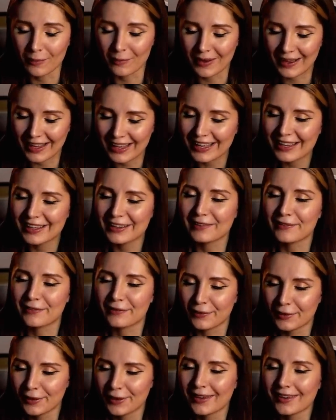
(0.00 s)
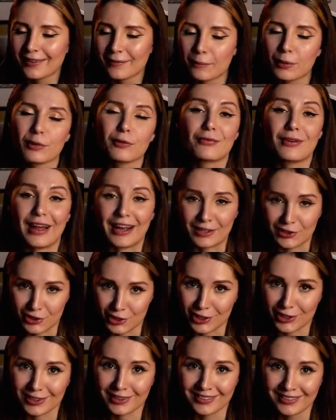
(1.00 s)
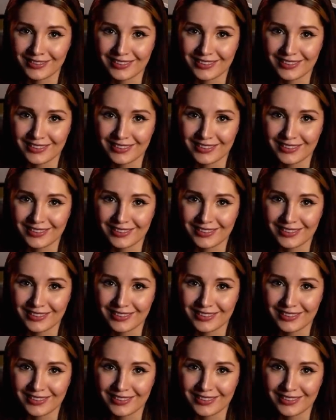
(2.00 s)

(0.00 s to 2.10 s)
but it is perfection.